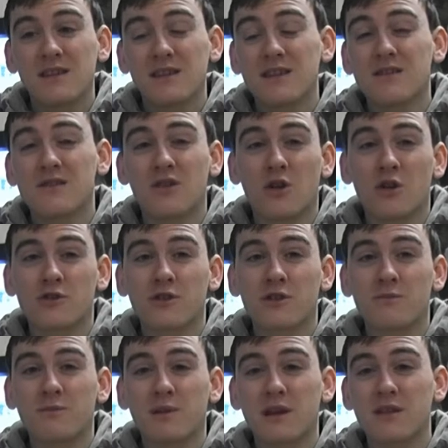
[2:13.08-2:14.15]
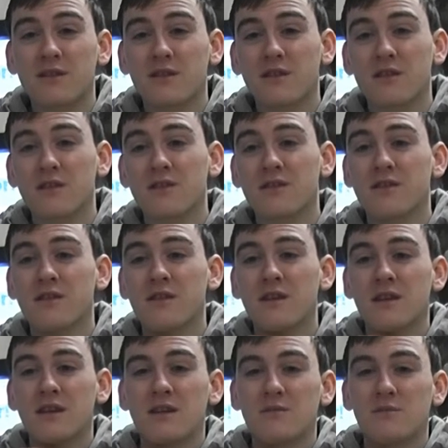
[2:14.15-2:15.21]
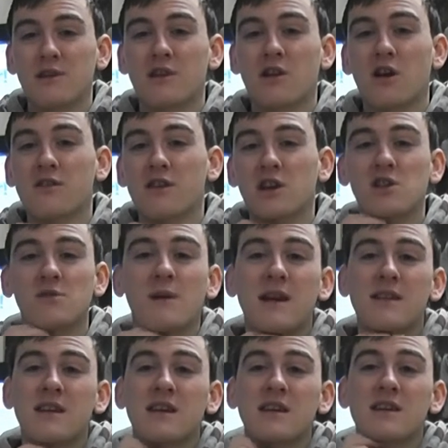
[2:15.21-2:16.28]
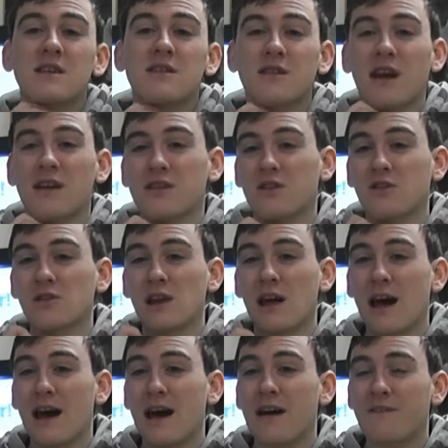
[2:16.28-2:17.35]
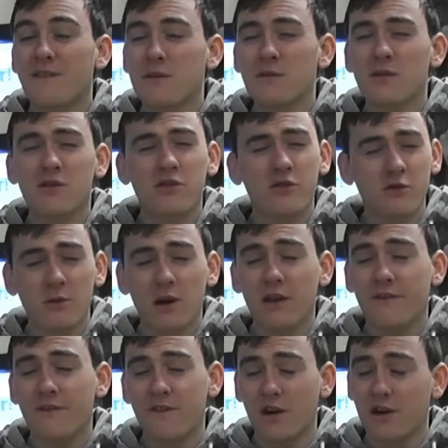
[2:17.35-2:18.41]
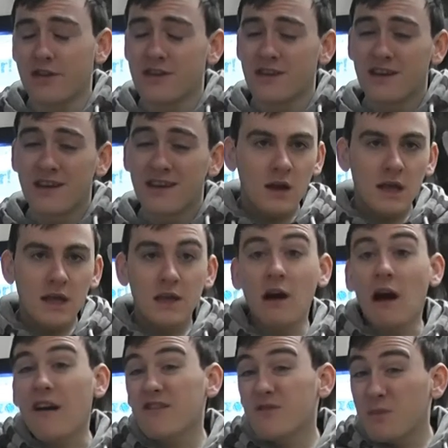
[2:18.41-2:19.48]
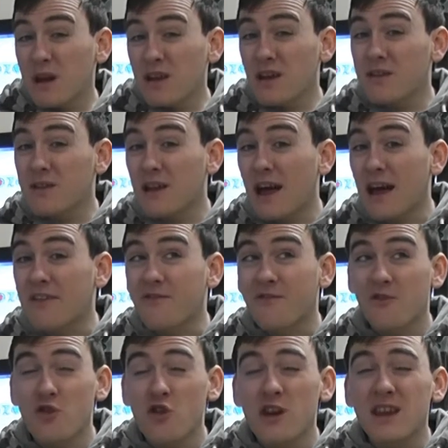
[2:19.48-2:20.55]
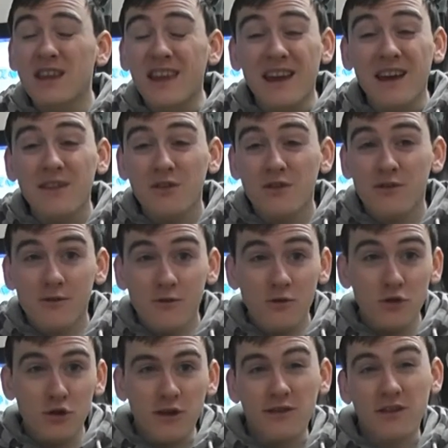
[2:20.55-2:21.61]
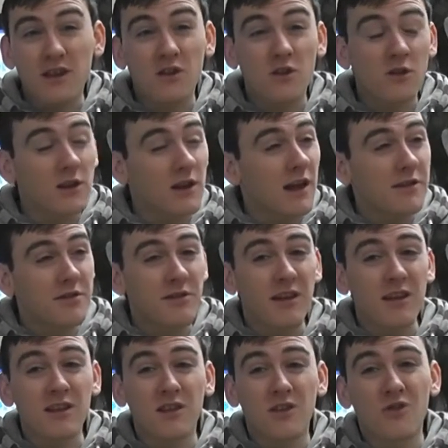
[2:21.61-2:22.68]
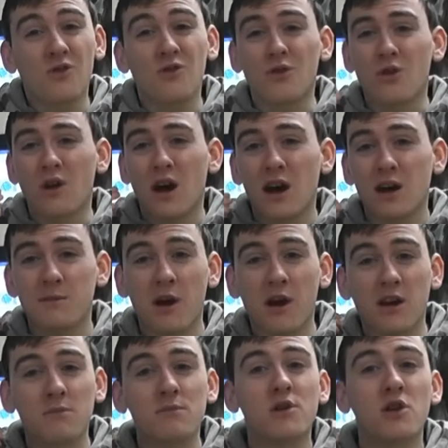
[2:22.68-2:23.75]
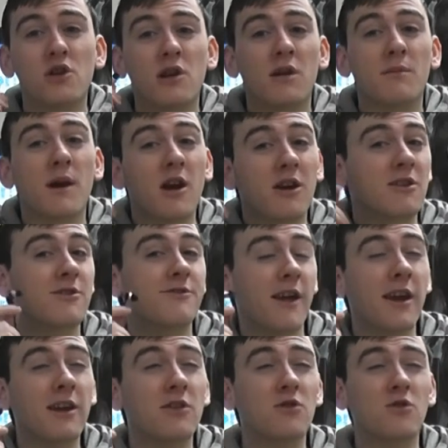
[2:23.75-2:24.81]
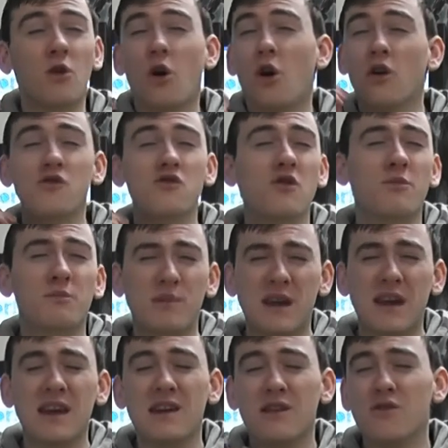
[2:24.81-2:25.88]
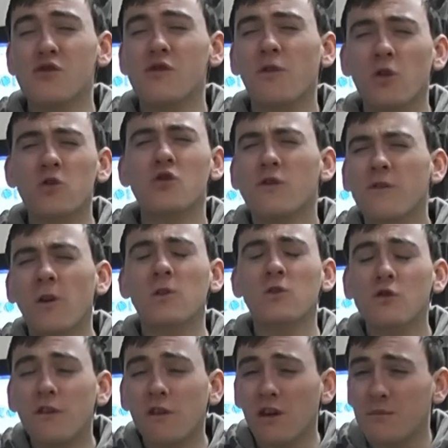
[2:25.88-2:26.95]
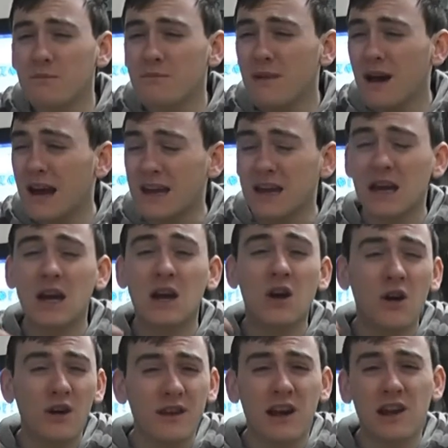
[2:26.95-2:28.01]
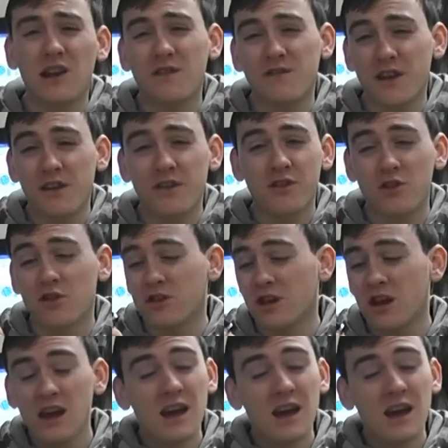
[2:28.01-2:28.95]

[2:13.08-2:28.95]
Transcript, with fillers: You know, ordered them pizzas, played Cards Against Humanity, just had a good laugh. It was so much fun yeah, I've spent like the last three days or so just listening to American Beauty, American Psycho on repeat over and over and over and my god I love this song.